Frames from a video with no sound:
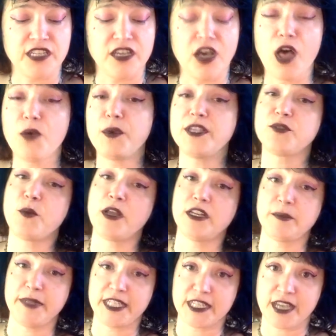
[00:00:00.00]
always wanted
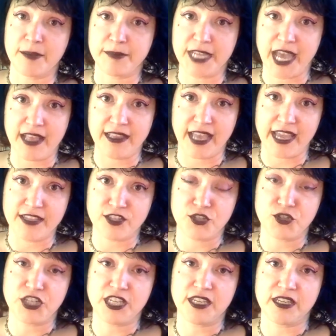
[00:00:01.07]
me to come to LA so
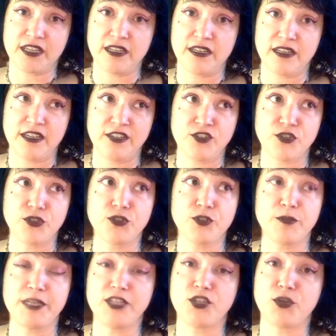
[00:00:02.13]
she could introduce
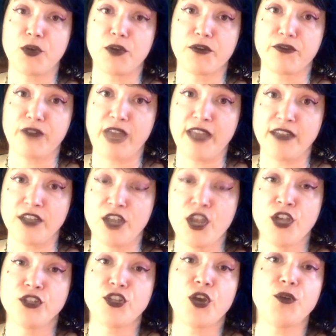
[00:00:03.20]
me to her friend
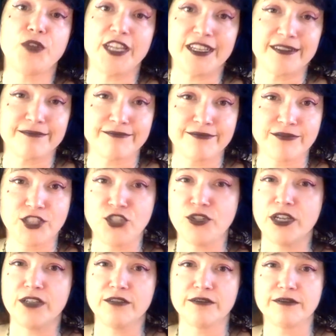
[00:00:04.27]
Tony. You
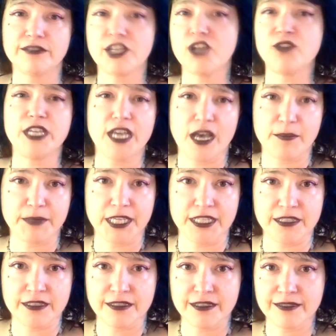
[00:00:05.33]
know, Tony
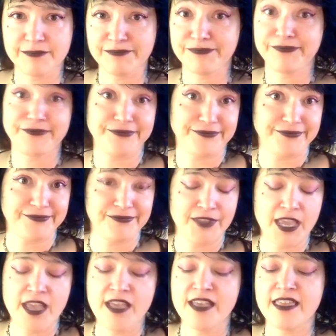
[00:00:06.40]
Hopkins.
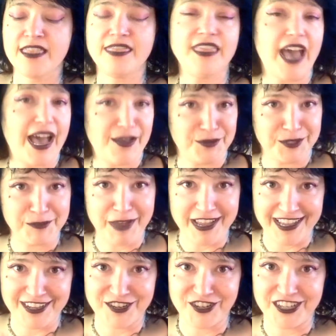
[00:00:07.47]
That was my
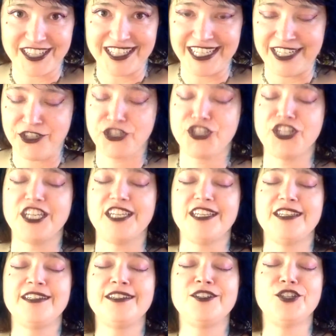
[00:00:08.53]
Aunt Ernestine.
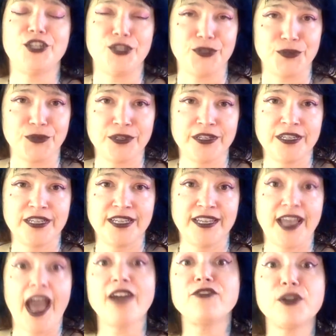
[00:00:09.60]
She knew
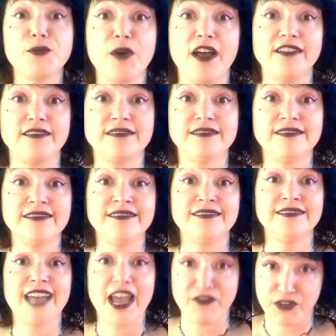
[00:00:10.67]
everyone.
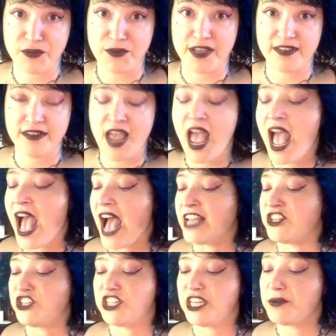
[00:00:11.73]
And
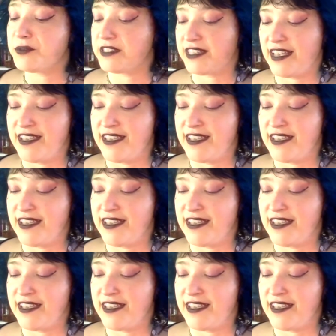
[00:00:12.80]
she was